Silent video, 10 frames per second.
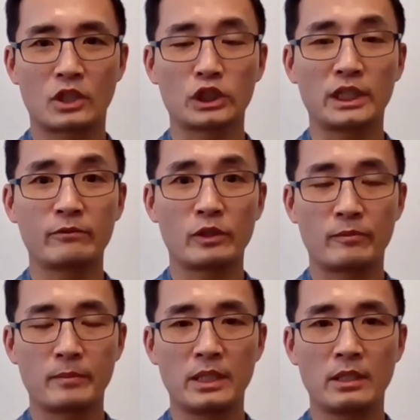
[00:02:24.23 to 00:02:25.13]
Connect
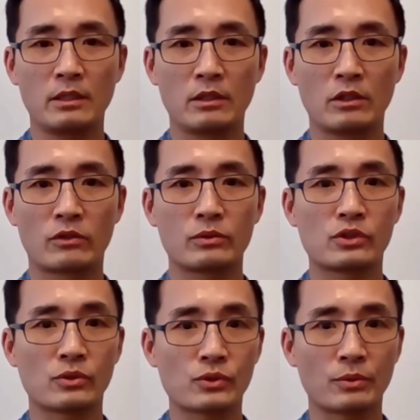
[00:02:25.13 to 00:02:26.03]
with me through
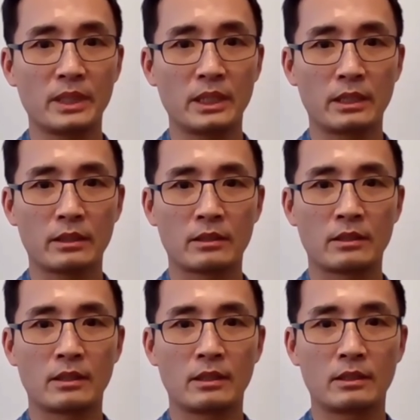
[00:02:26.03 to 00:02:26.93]
social media.
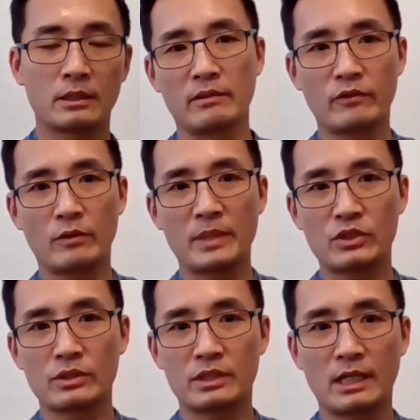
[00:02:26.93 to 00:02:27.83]
The
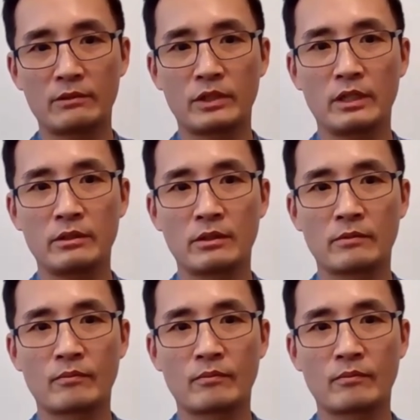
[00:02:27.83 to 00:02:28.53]
information's down there